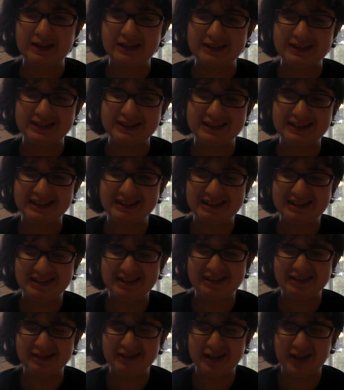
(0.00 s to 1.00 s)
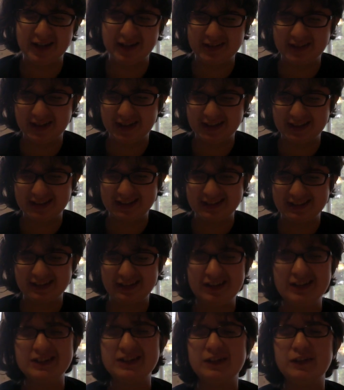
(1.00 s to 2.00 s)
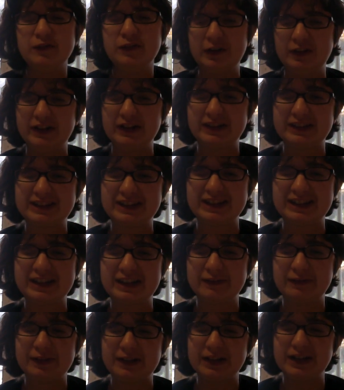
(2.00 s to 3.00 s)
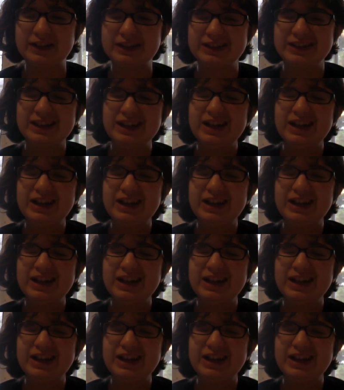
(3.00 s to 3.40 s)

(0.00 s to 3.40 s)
so that's also very significant.